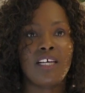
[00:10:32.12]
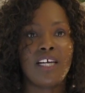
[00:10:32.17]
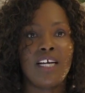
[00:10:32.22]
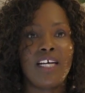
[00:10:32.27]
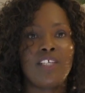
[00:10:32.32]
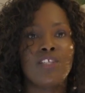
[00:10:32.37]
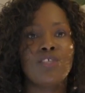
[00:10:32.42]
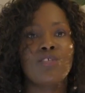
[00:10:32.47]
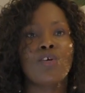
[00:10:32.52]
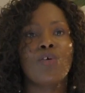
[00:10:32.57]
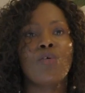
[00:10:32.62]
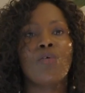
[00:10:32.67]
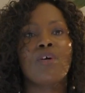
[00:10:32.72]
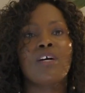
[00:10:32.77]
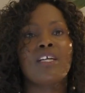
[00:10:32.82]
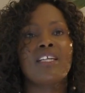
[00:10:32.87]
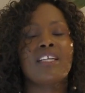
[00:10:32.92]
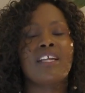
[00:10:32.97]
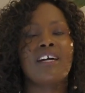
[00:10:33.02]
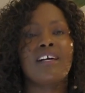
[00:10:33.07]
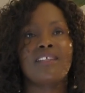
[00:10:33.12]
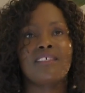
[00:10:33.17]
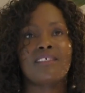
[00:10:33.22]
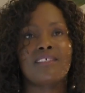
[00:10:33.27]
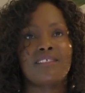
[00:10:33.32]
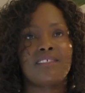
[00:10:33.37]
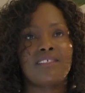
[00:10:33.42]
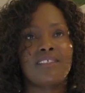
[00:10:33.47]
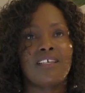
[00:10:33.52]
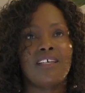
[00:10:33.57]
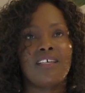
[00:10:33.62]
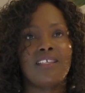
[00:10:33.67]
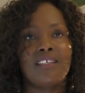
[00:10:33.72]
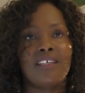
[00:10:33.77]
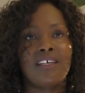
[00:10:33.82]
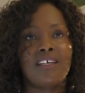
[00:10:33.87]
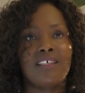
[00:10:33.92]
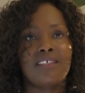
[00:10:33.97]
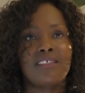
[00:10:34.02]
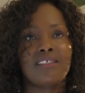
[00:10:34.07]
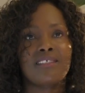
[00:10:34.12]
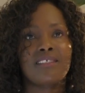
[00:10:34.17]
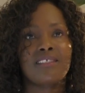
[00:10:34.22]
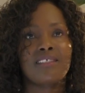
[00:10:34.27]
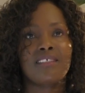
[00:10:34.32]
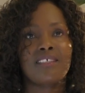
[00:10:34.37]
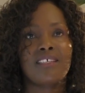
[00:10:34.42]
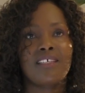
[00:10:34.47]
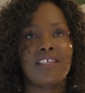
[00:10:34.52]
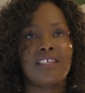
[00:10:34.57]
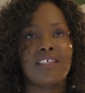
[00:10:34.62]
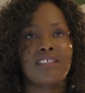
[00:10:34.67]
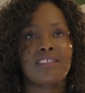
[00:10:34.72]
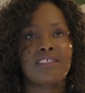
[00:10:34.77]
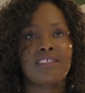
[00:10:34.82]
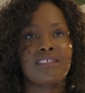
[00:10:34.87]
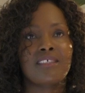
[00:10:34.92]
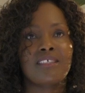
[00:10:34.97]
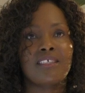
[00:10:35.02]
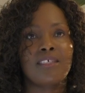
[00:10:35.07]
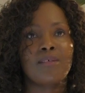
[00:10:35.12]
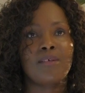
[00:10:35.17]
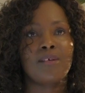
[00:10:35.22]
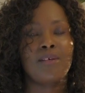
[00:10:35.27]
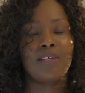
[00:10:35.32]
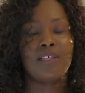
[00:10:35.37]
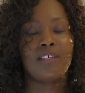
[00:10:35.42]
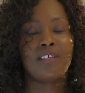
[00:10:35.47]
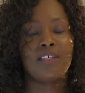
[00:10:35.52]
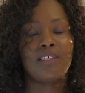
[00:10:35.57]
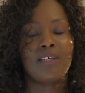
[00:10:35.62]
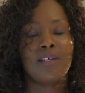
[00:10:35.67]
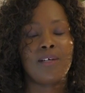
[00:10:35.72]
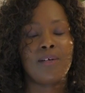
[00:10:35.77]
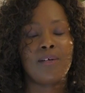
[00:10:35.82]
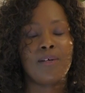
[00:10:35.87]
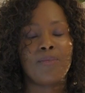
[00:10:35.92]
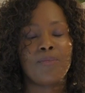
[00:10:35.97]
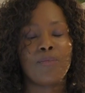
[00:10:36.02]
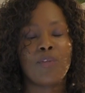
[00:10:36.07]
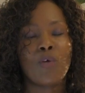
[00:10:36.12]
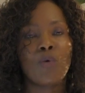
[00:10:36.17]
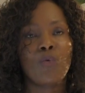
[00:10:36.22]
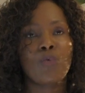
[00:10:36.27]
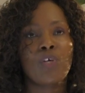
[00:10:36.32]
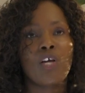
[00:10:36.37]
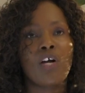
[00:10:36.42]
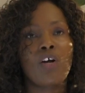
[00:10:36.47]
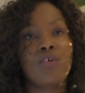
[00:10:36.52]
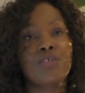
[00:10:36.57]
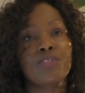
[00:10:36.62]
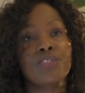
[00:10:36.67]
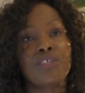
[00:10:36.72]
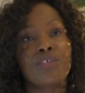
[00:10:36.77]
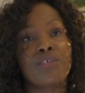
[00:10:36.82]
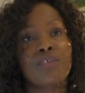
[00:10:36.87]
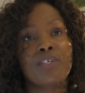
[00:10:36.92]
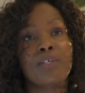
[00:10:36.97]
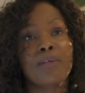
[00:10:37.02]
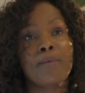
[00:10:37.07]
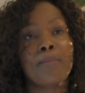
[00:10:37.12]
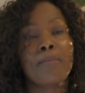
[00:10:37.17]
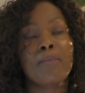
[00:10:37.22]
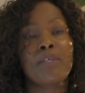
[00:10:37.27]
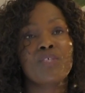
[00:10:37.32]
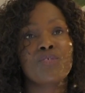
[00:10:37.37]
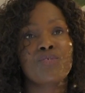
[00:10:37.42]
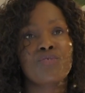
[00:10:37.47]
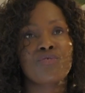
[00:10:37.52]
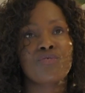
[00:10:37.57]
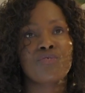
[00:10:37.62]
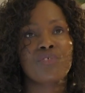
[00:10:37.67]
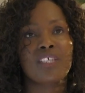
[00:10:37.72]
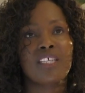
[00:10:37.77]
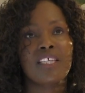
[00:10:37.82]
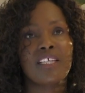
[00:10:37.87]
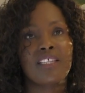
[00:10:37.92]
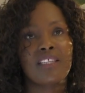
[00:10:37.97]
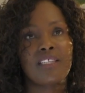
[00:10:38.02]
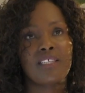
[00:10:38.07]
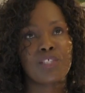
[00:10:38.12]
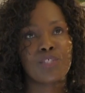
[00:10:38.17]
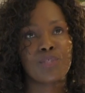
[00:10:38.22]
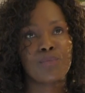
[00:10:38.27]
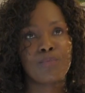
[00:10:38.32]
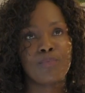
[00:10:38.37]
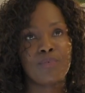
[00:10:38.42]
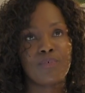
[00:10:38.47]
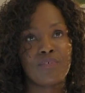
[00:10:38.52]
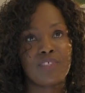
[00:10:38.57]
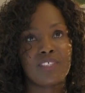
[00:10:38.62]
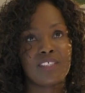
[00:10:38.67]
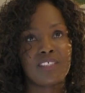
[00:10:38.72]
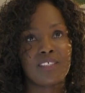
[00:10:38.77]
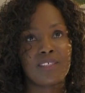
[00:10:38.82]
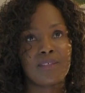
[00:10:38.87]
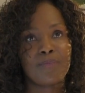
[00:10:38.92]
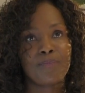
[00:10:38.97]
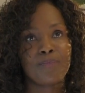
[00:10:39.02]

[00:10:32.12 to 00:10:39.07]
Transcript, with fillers: And no one understand us except uh, uh, uh we are uttering mystery in the spirit.